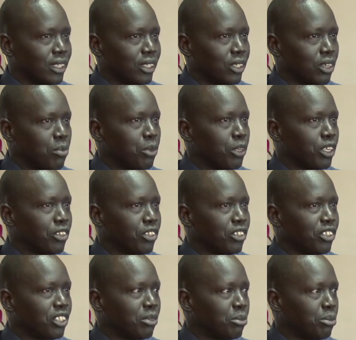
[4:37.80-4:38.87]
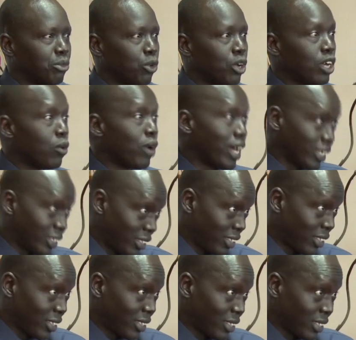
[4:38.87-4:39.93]
computer system worldwide,
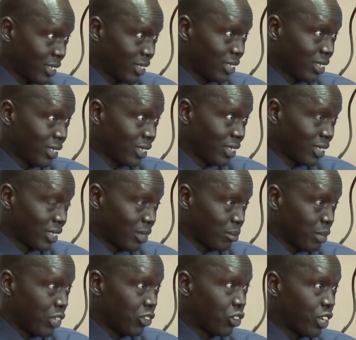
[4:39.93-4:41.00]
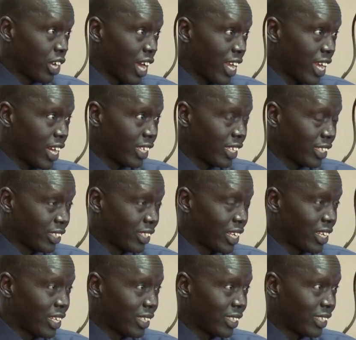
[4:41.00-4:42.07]
based on IATA
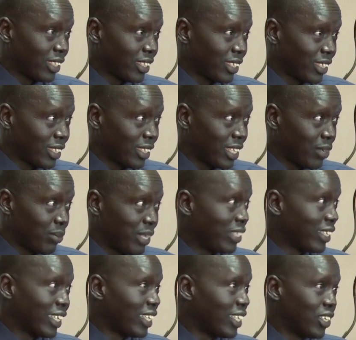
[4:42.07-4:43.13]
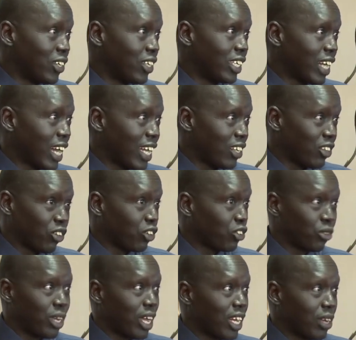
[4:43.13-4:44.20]
standard, they basically don't write South
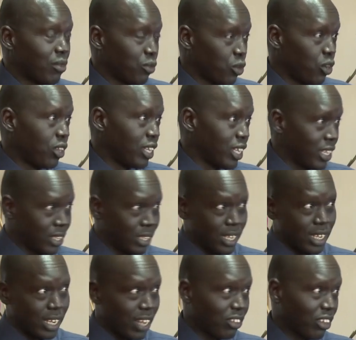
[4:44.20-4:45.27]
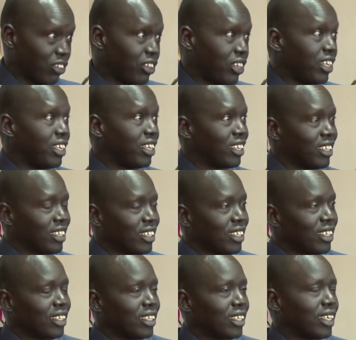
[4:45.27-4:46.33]
Sudan in full, they SSD.
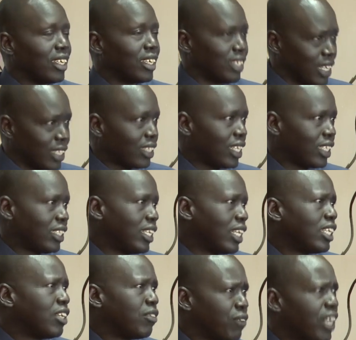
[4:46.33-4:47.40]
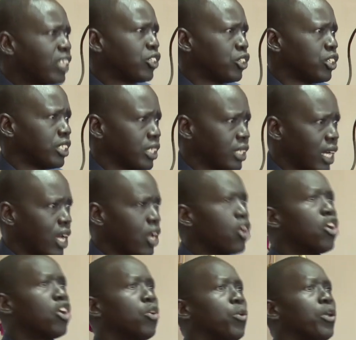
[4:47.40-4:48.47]
That is functioning,
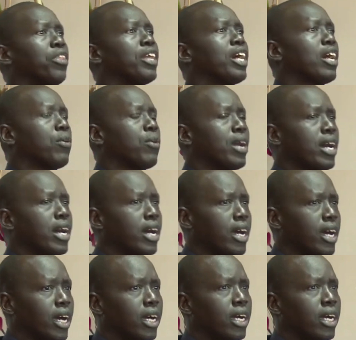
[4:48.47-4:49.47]
along with our